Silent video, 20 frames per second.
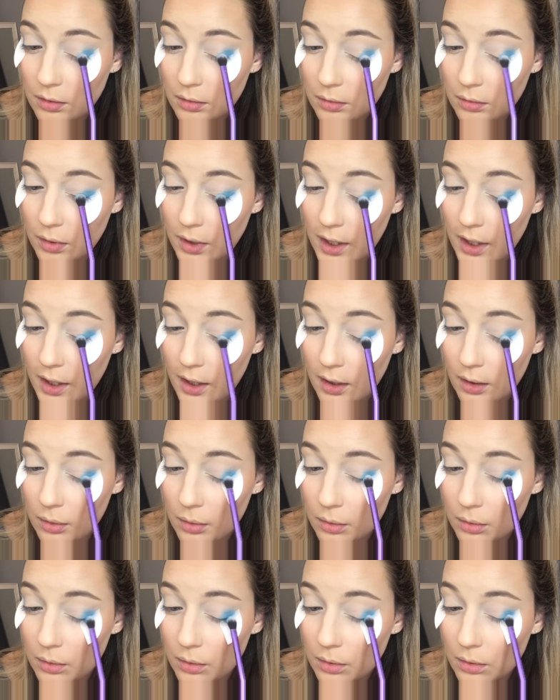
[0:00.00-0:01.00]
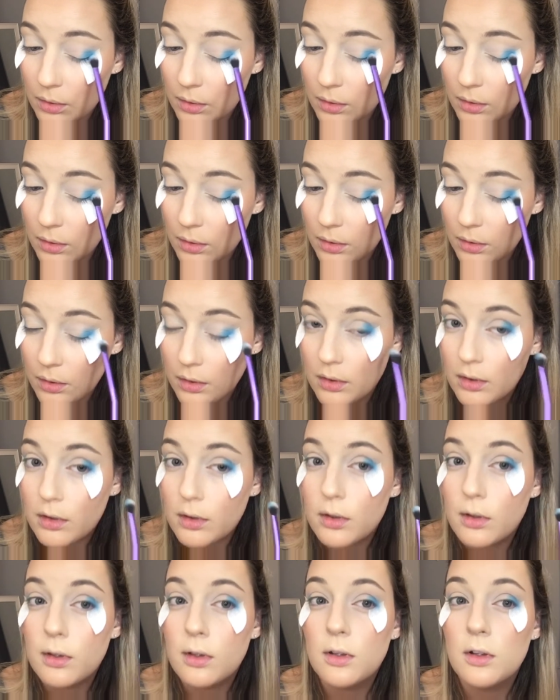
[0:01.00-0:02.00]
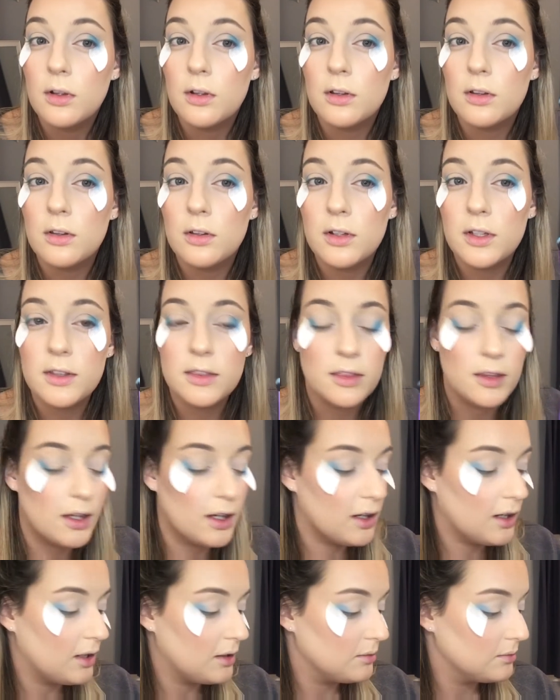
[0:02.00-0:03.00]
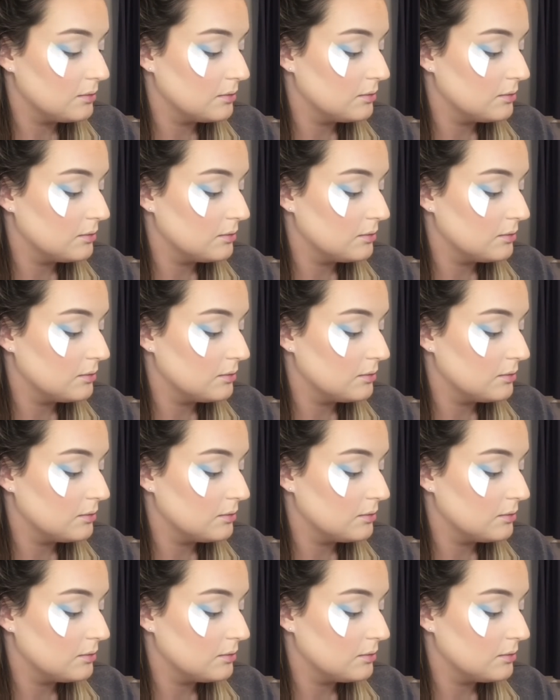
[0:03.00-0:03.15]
Wow. Look at that.